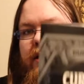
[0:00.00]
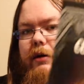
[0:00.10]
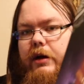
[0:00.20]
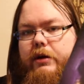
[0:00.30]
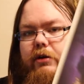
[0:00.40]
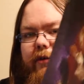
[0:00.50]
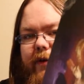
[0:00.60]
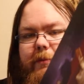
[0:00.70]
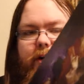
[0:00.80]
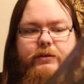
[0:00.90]
I don't know if
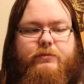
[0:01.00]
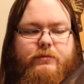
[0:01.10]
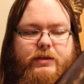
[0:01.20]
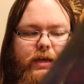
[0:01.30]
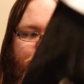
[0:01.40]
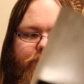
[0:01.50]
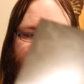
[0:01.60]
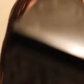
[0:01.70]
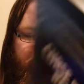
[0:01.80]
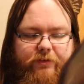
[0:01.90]
I'm gonna keep
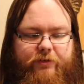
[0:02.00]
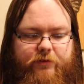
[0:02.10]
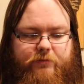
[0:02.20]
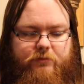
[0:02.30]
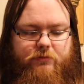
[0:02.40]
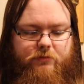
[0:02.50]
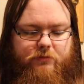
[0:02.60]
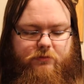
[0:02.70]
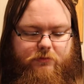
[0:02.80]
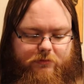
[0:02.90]
this.
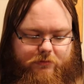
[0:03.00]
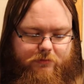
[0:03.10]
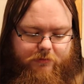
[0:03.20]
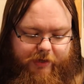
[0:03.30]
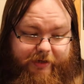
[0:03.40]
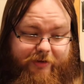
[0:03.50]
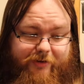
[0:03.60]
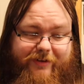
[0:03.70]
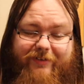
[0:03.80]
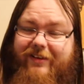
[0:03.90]
I could,
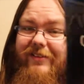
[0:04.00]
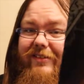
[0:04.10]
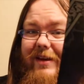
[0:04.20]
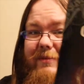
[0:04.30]
because that's